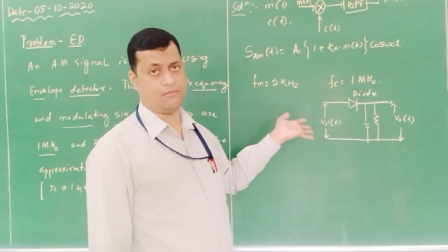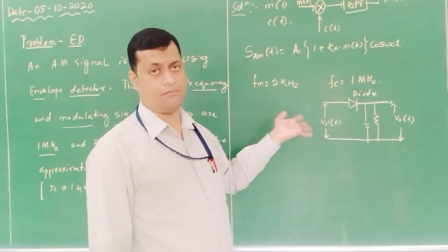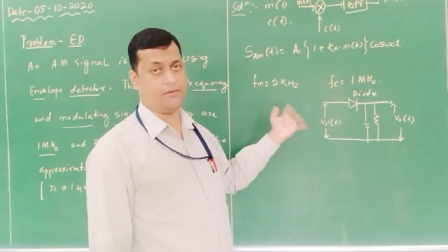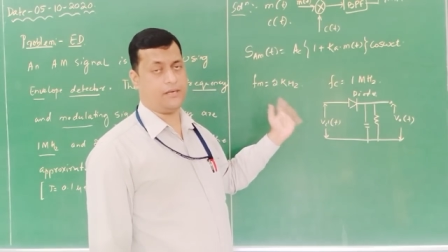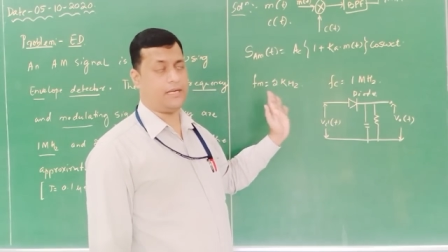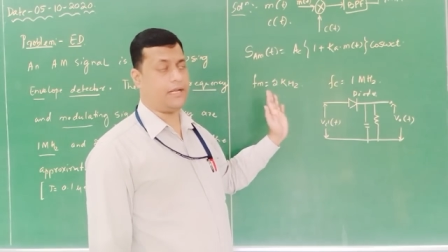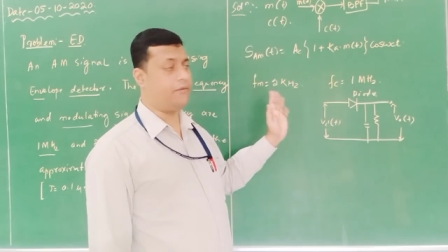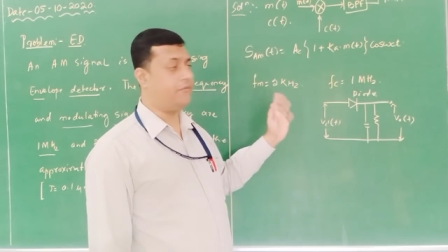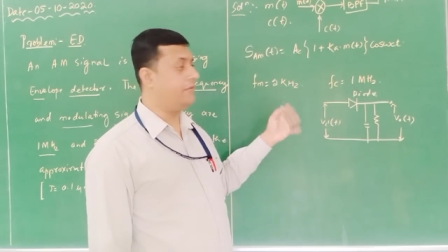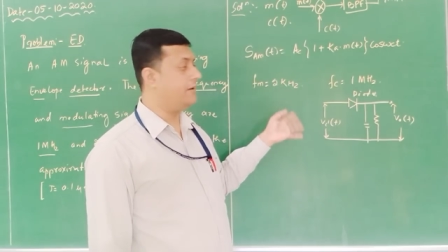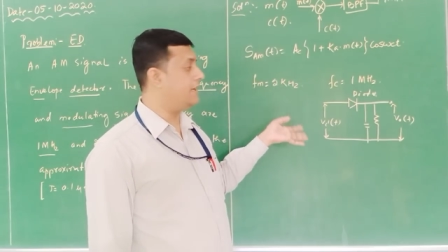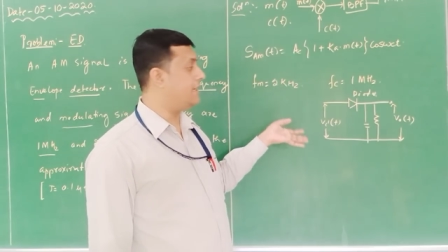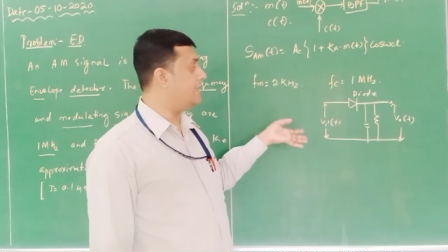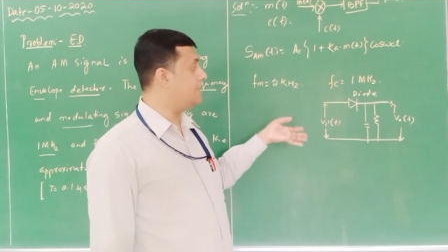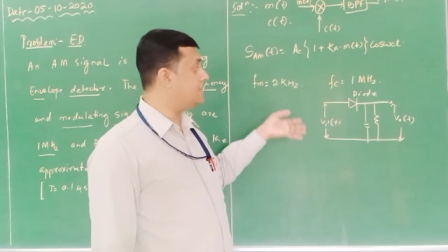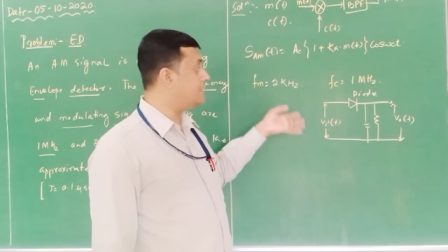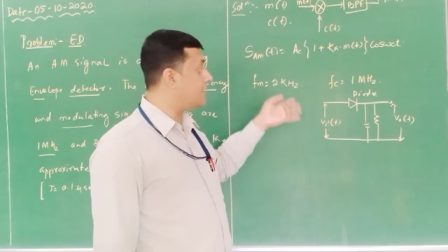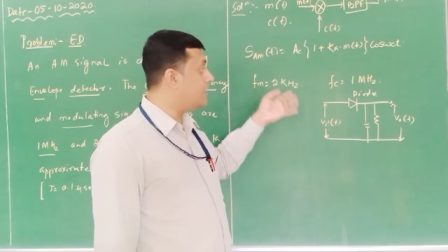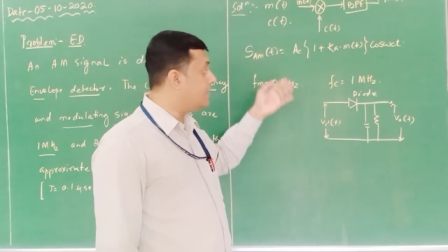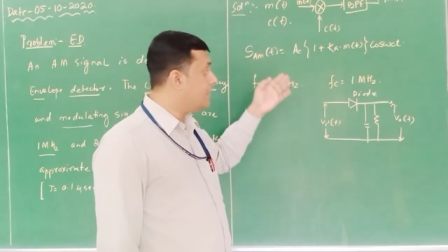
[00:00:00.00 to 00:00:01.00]
But if it
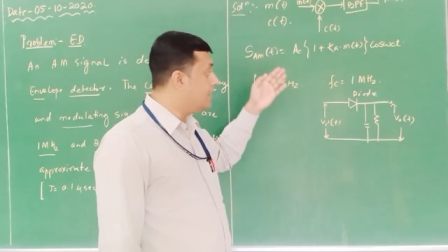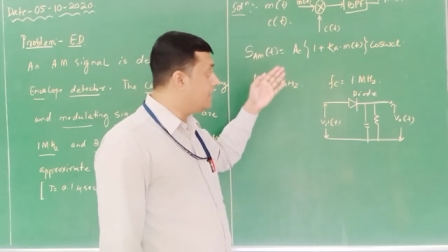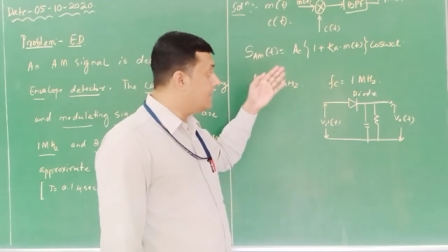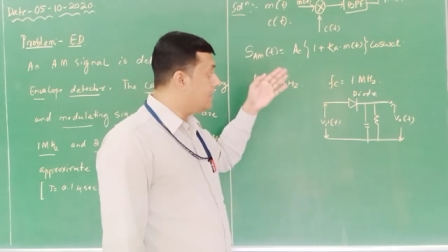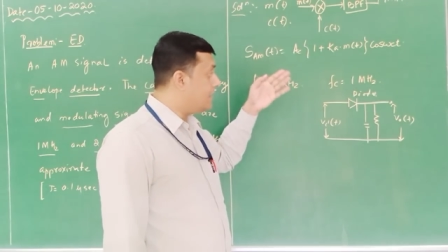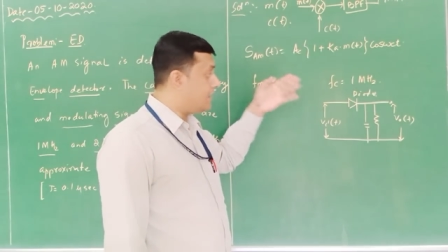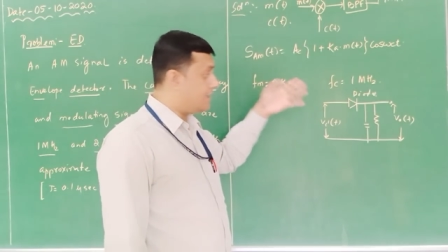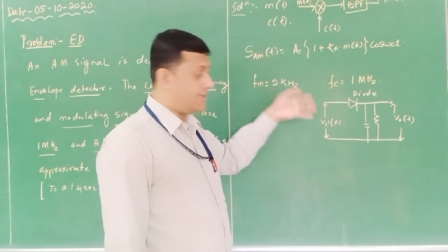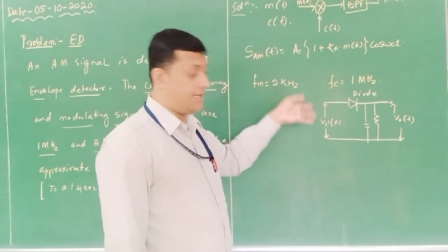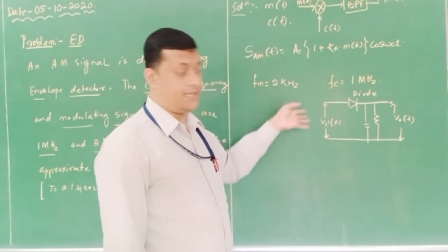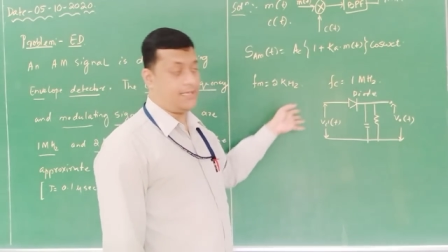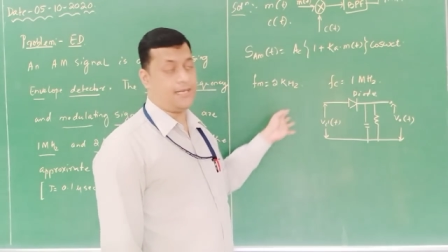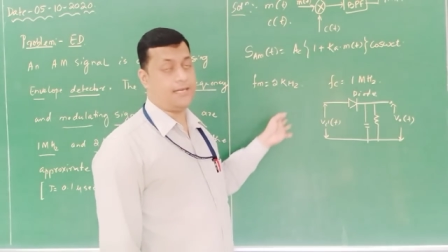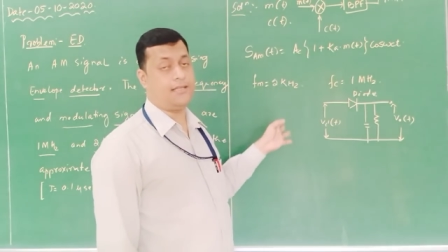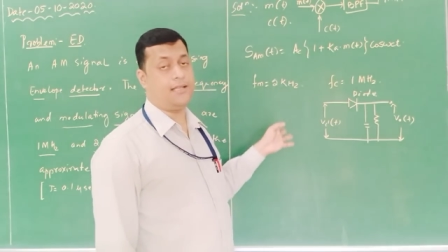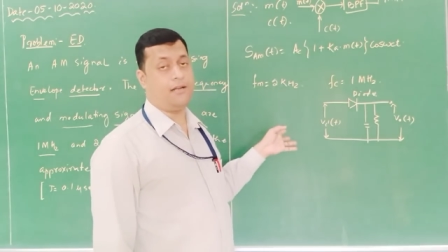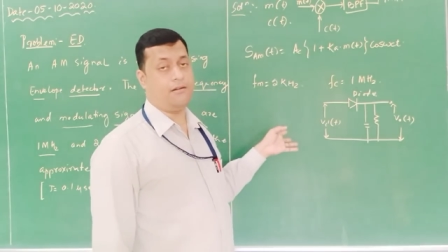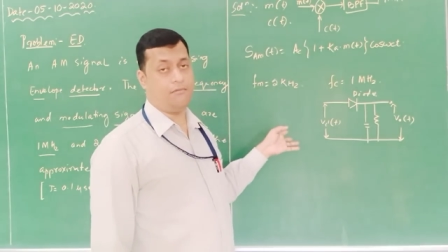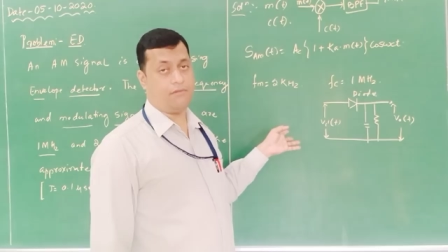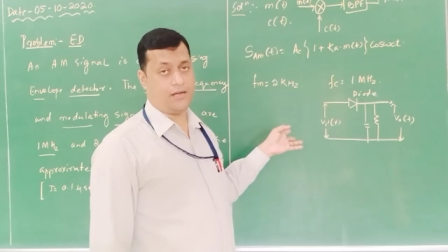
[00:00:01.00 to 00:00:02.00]
is greater
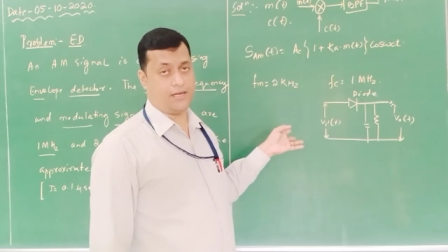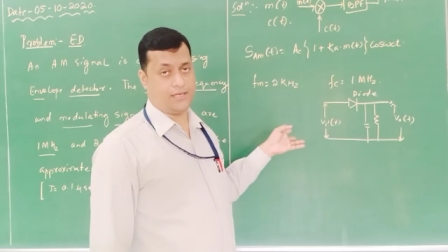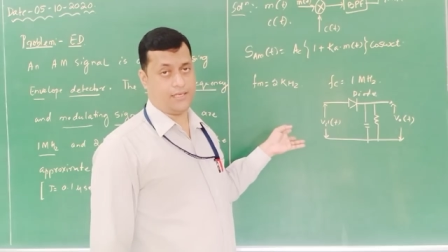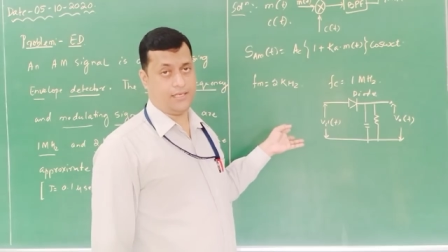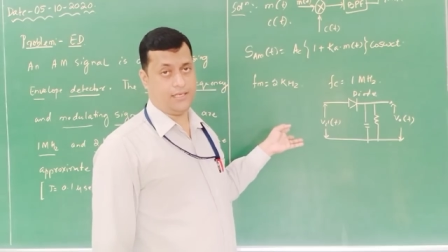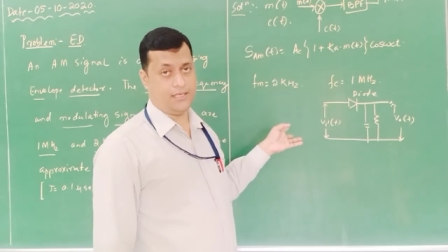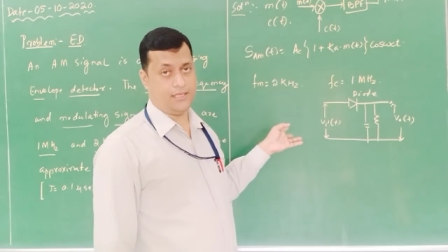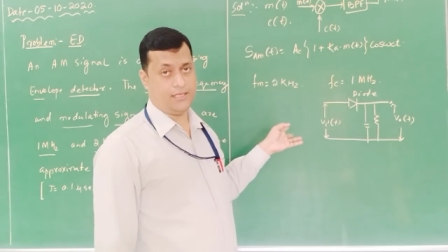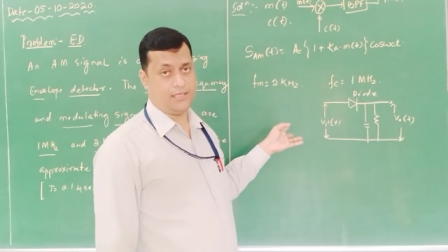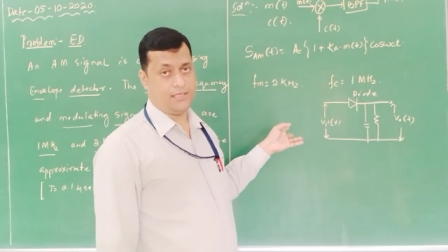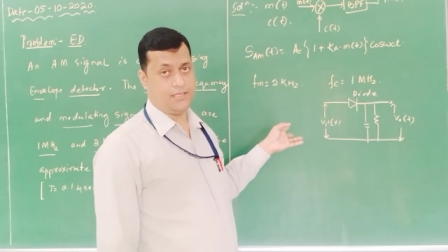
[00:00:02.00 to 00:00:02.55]
than 1,